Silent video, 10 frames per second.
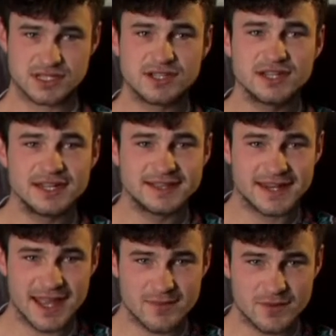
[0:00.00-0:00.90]
Suddenly, the
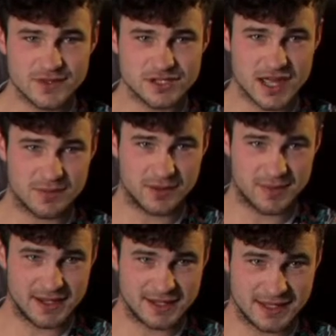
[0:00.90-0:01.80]
name of the shop
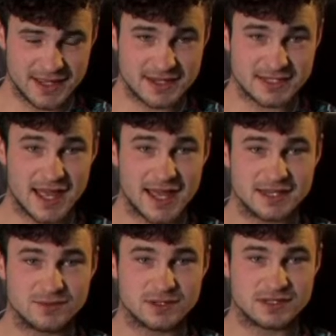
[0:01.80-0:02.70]
repeating in his
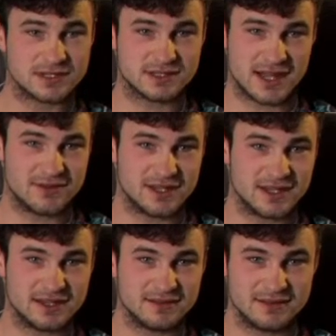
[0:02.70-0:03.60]
head was
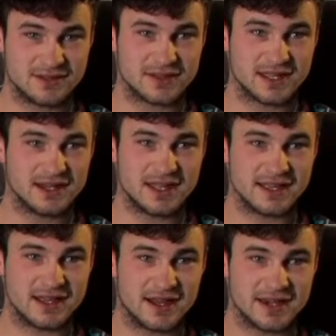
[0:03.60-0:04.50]
sounding nothing
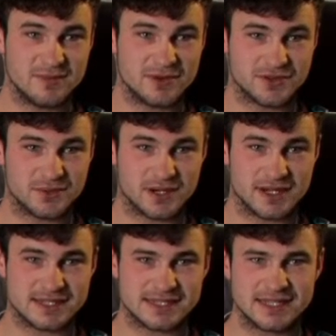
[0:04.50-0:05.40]
like Connie muttered
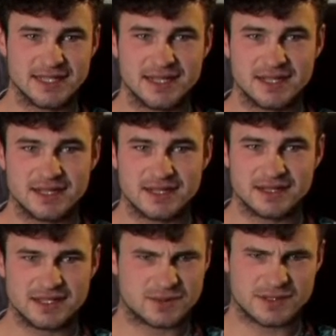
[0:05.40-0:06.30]
words.
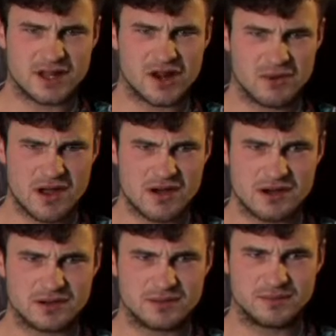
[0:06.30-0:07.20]
This was all
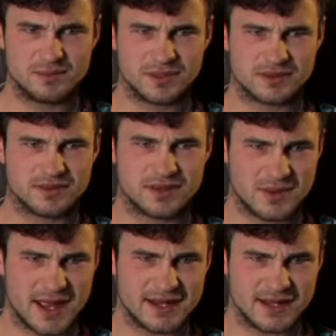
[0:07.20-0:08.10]
wrong, but the
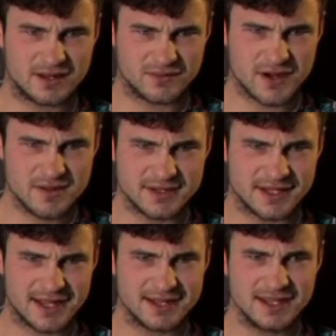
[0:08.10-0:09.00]
Red had confirmed
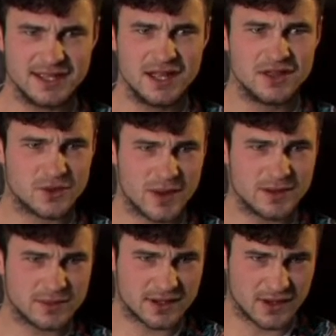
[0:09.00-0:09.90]
it, hadn't he? The
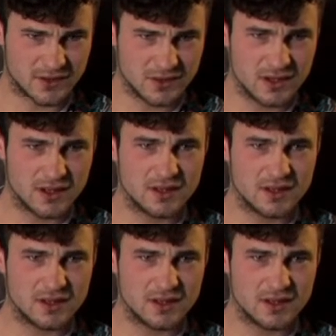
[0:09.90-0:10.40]
Red would know.